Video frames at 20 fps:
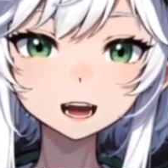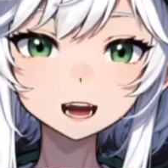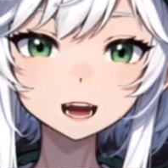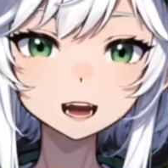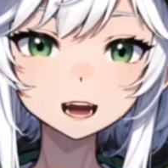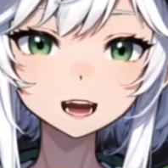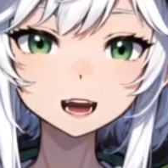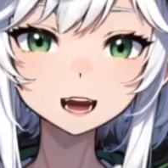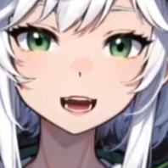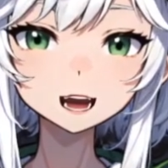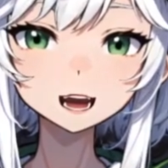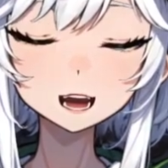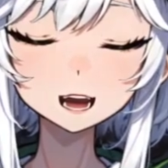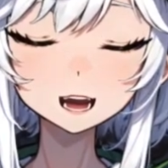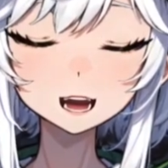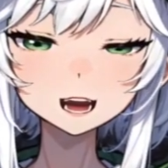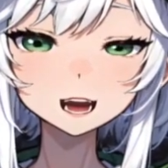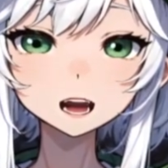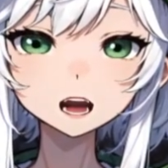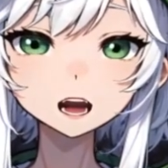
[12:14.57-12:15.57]

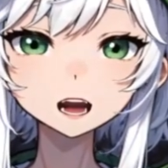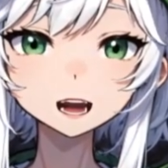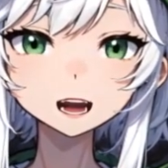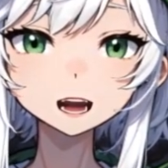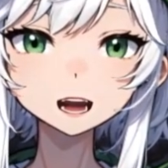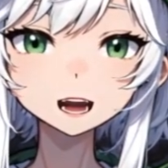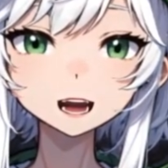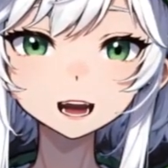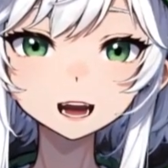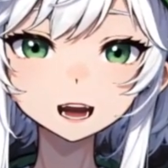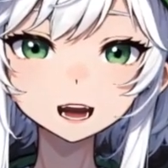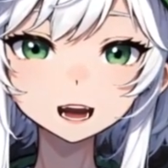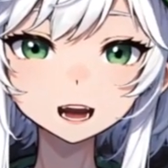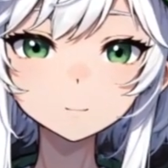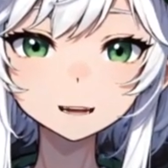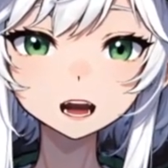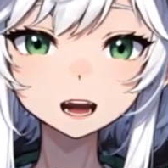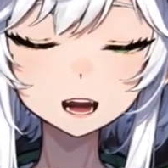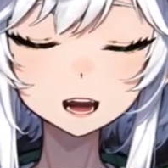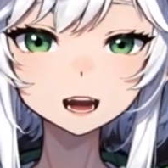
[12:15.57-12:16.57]
Stash DLC, which
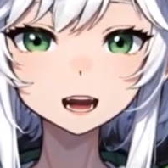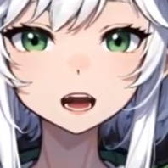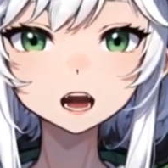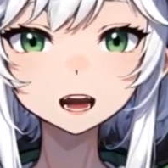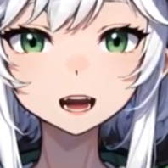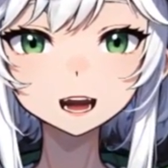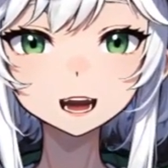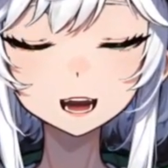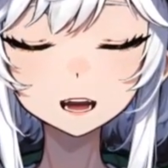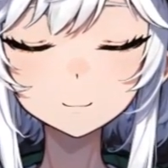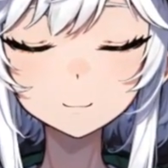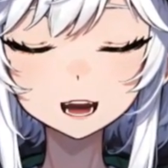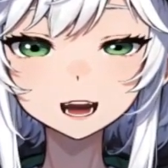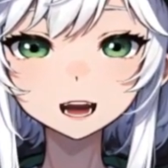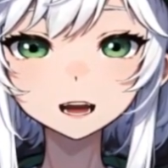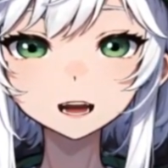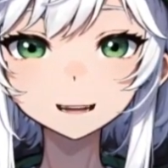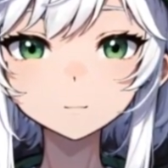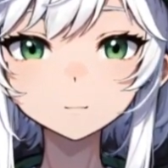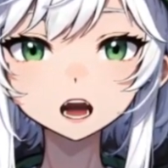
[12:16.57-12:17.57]
actually can make it
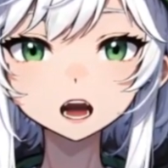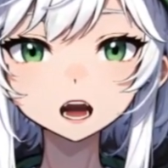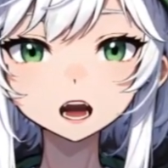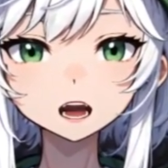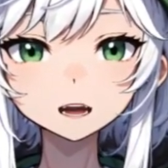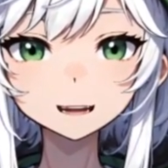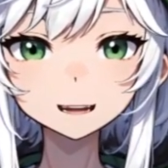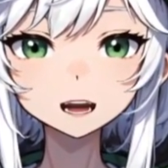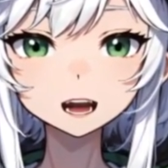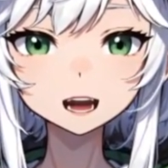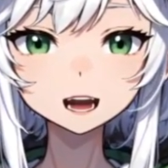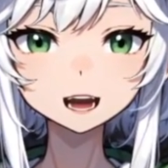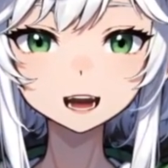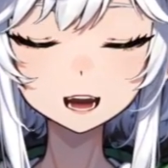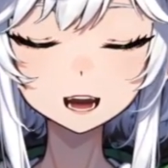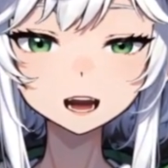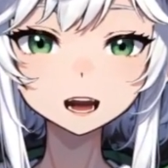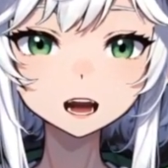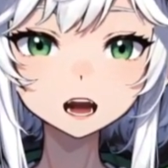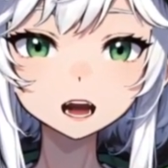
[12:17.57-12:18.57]
bigger than the Edge of
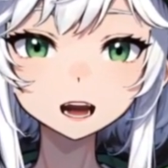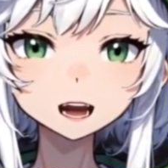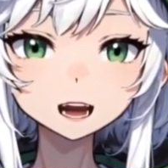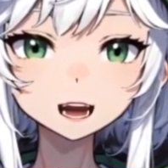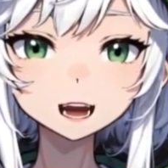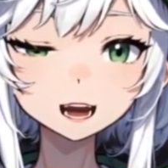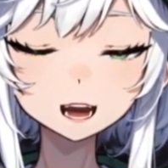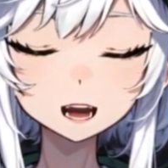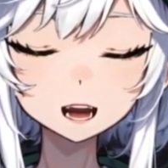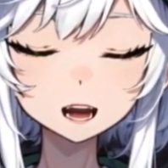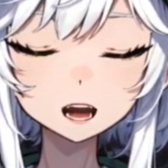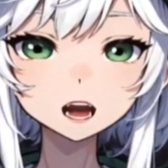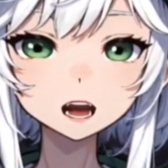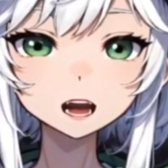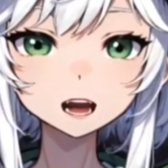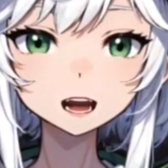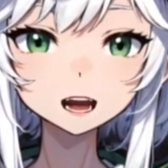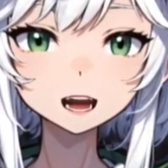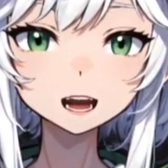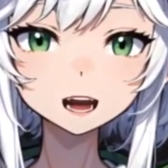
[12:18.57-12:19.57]
Darkness edition.
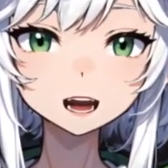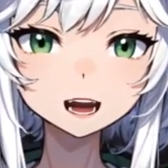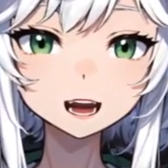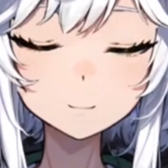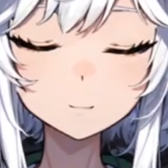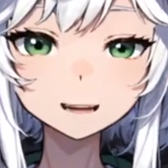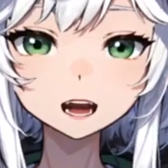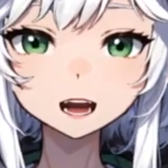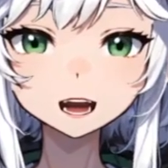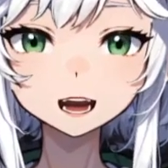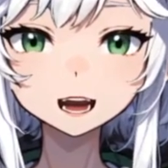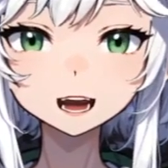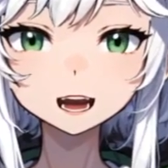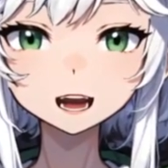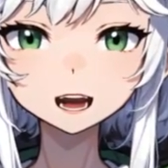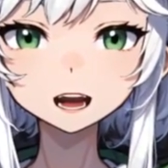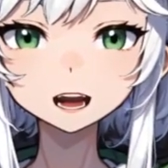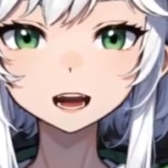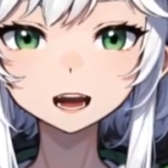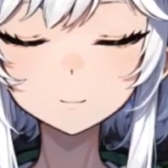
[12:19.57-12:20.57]
So what you see here
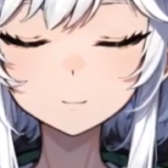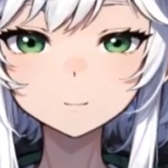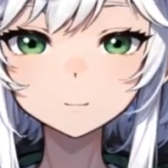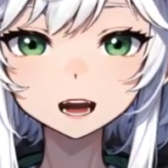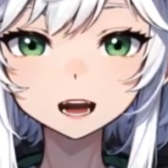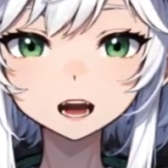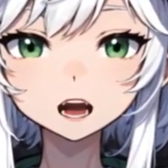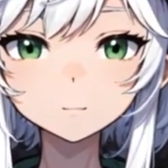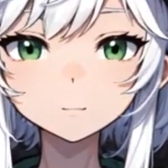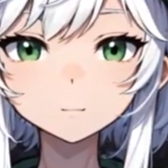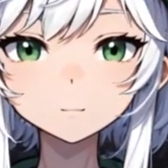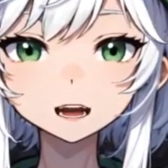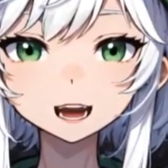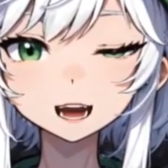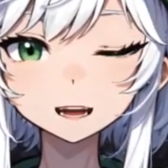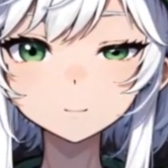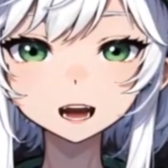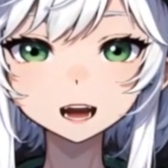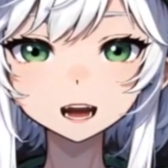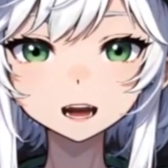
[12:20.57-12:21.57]
should be a relatively
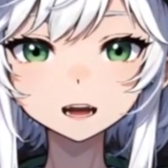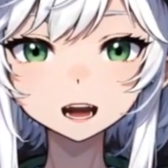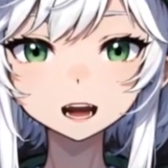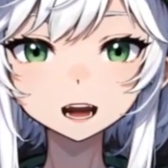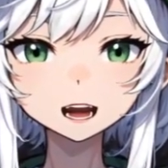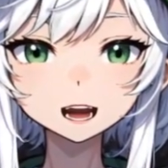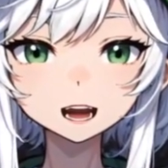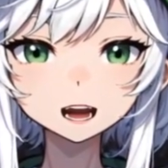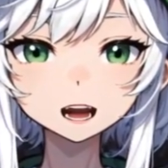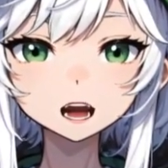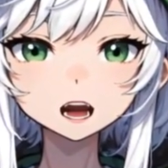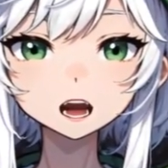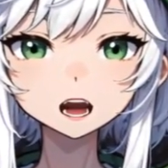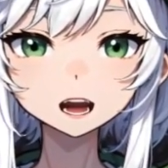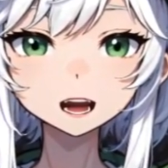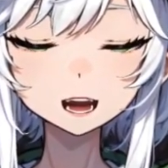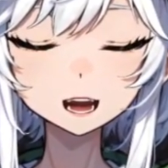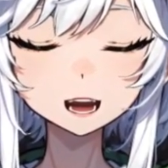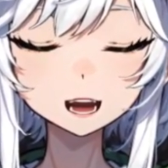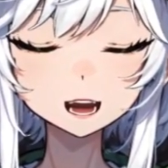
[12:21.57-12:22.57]
good gauge
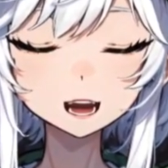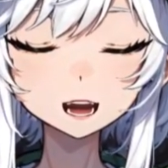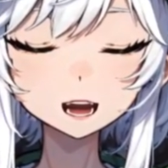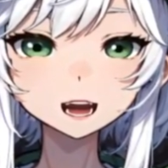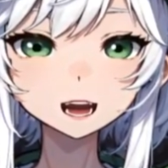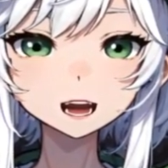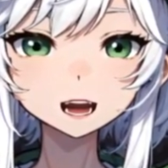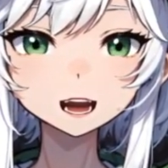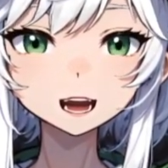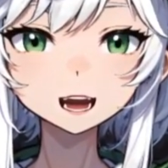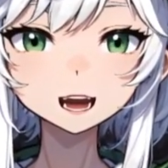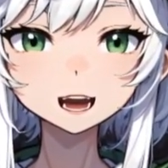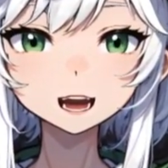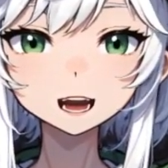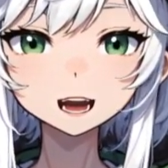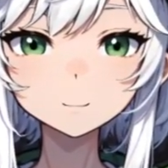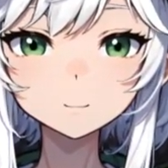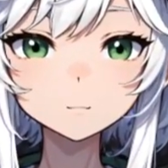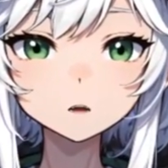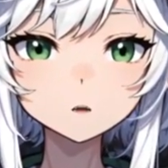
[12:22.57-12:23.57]
on the size that
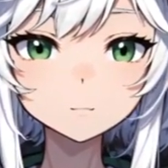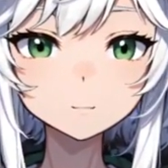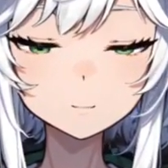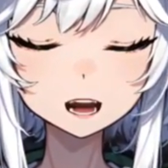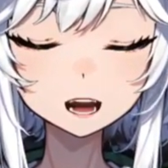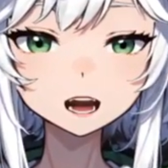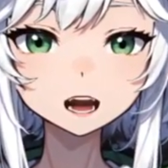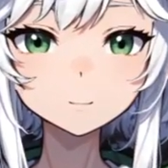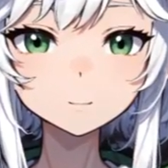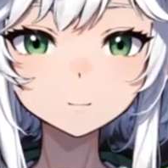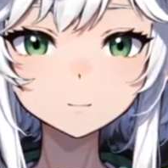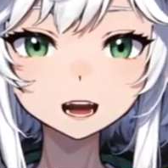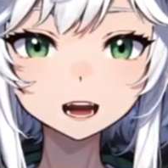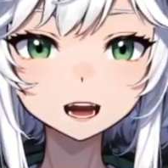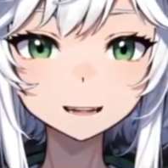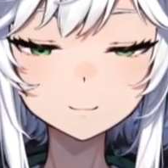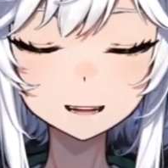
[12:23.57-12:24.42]
most players will have.